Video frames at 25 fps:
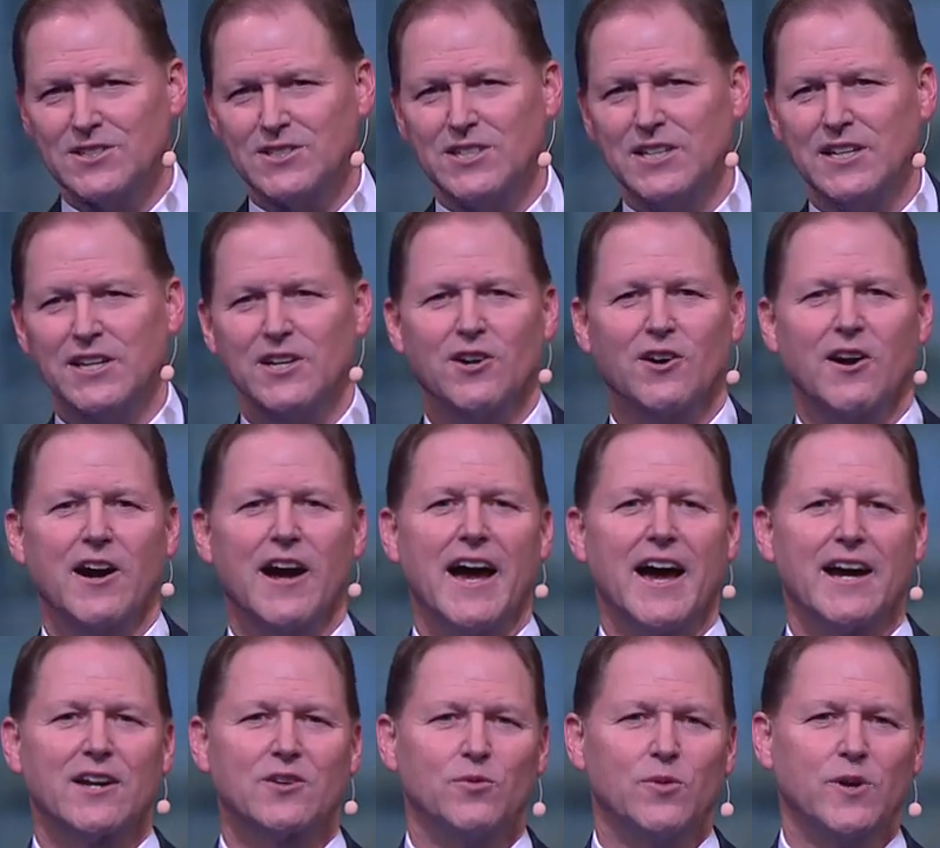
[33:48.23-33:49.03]
to
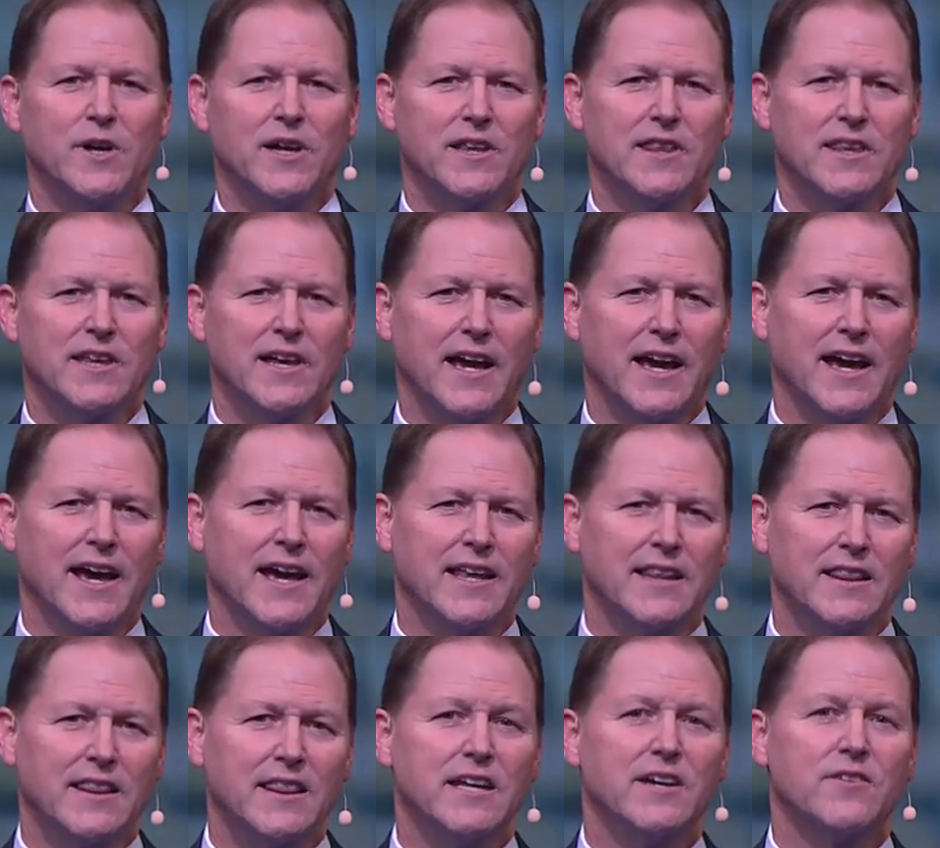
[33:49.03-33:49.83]
interact with
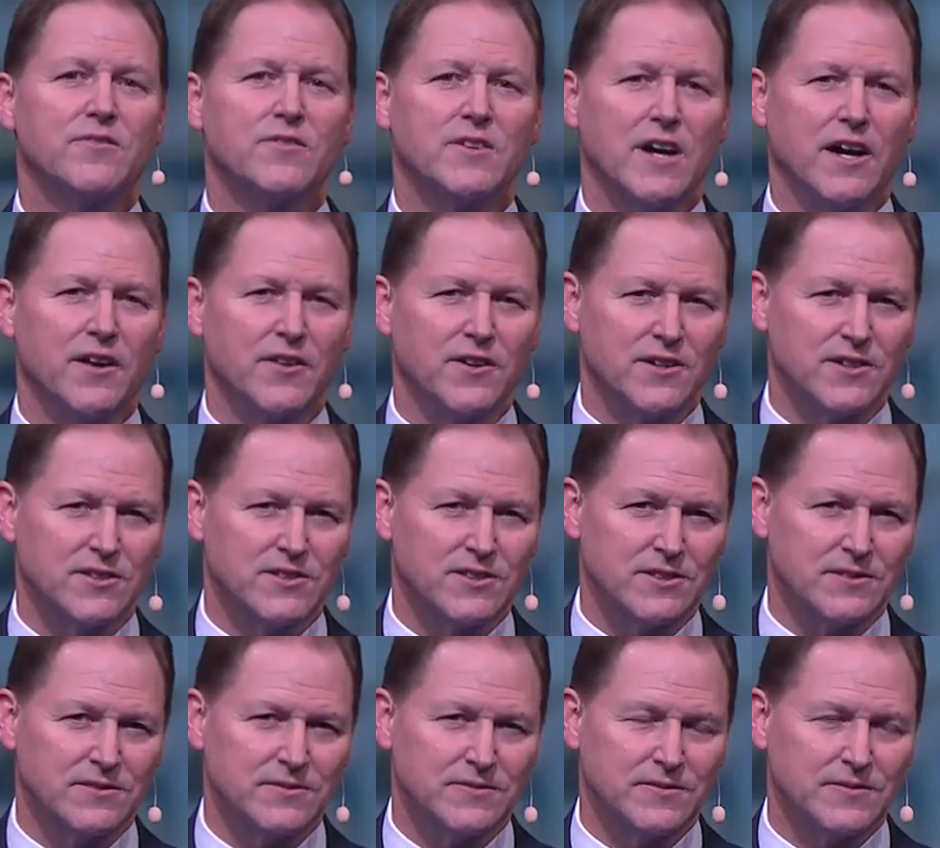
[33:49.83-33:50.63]
and lift
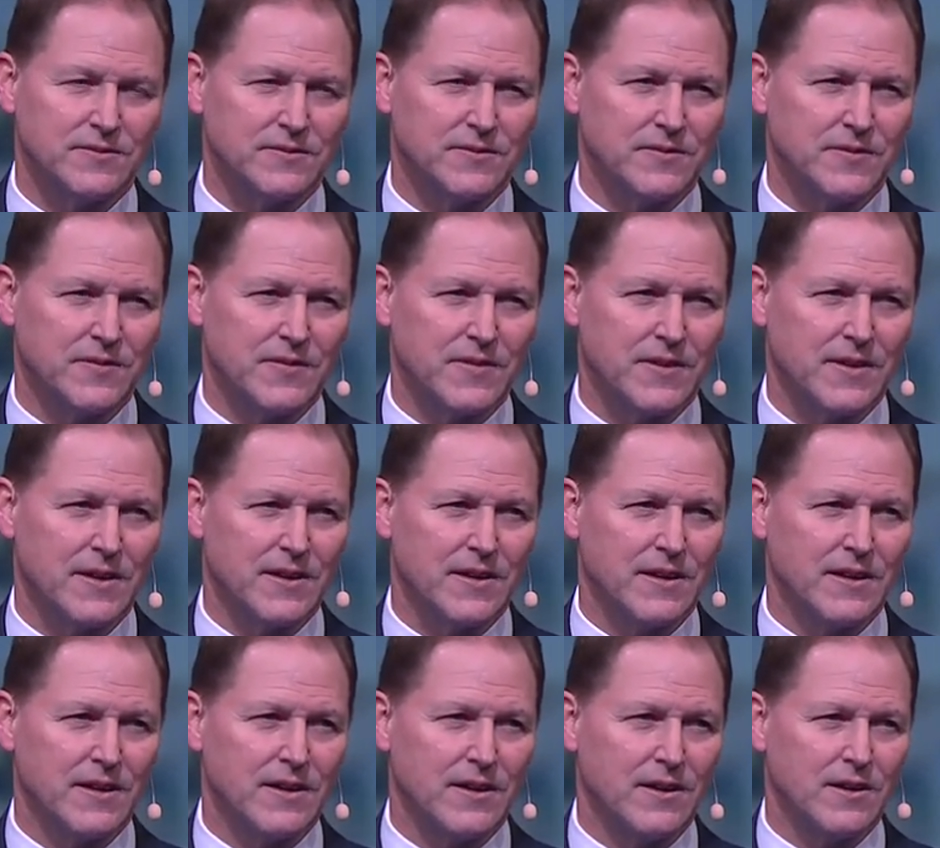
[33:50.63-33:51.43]
others.
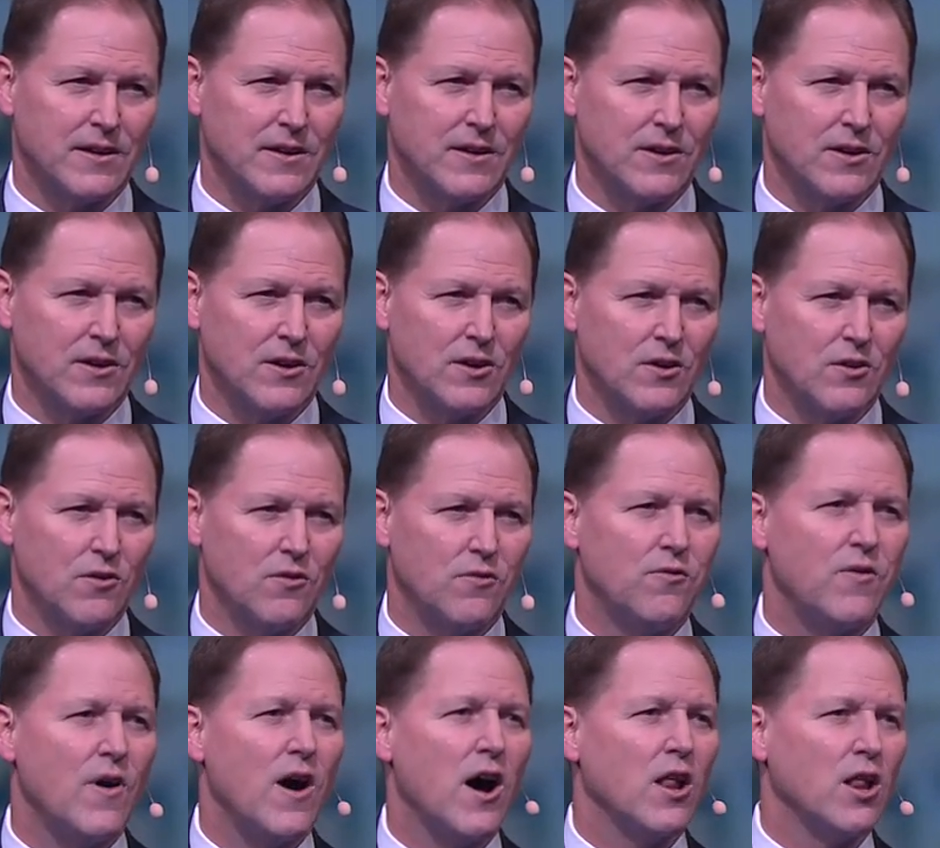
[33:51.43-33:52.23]

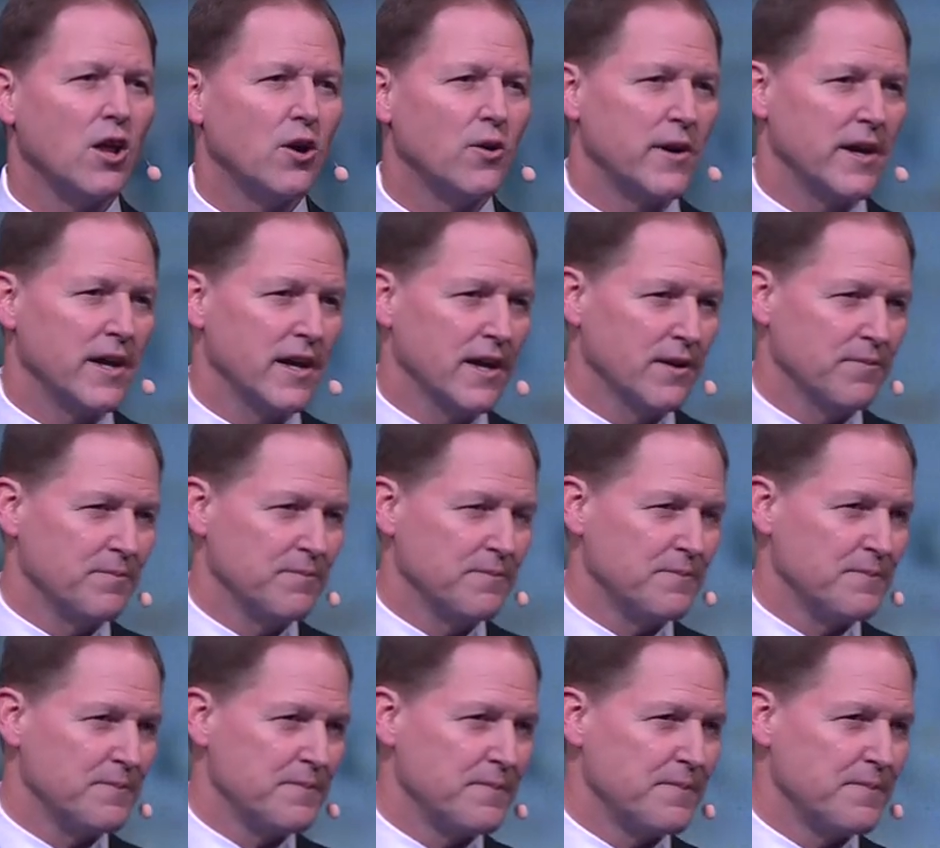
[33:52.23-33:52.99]
Follow him.